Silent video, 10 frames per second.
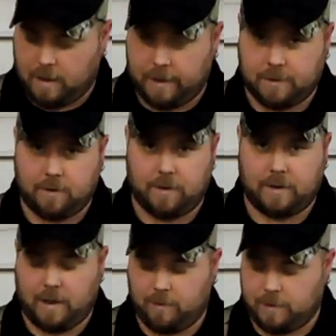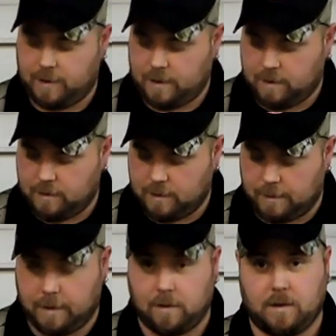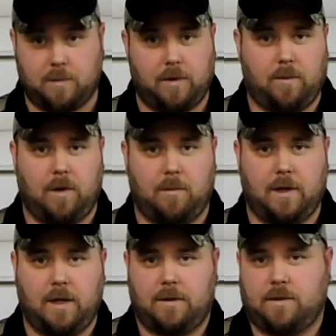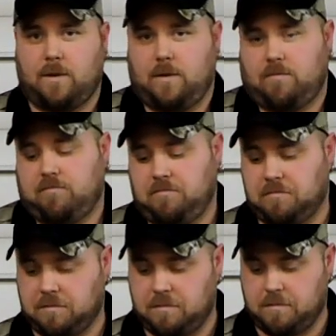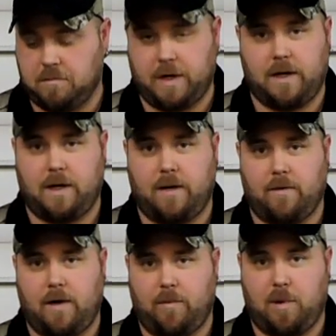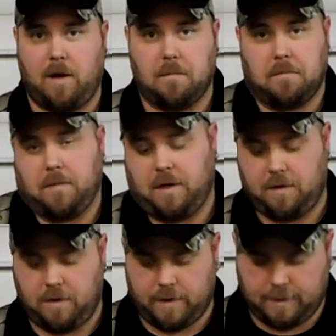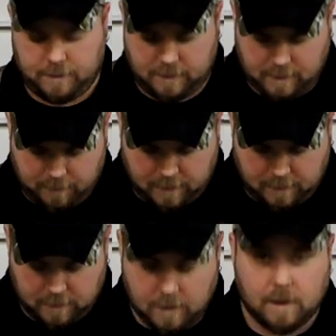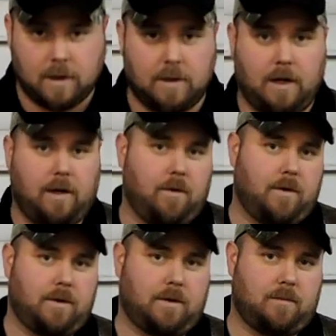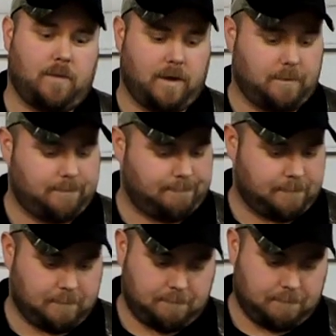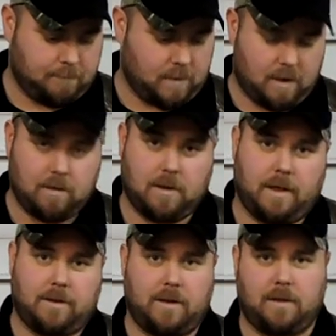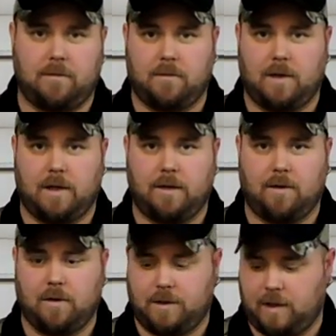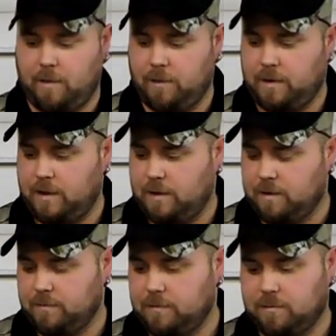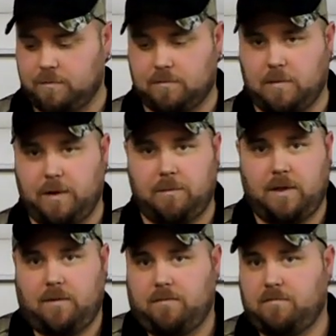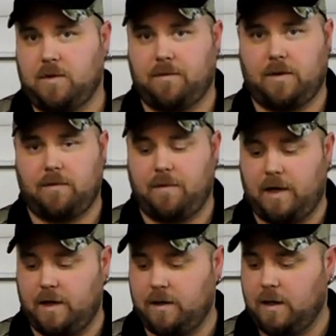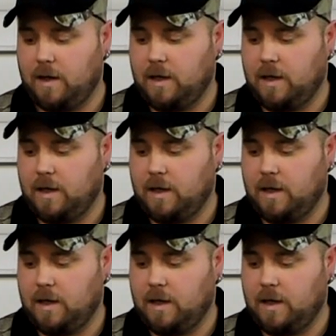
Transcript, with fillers: I guess only time would tell. I mean, it looks pretty well made, so might not ever have a problem. I don't know, that's just something that I noticed, but like I said, only time would tell. Might be perfectly fine.